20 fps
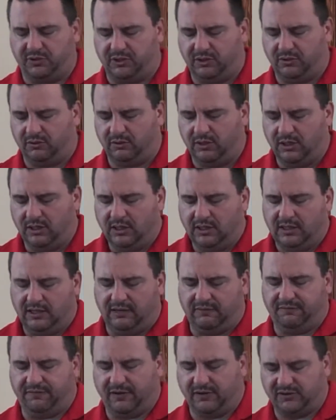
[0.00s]
you
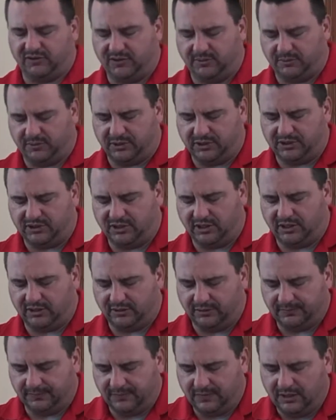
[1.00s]
and fellowship with each
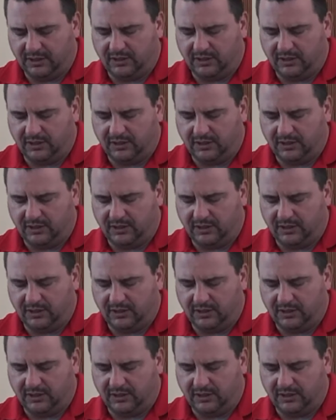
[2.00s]
other.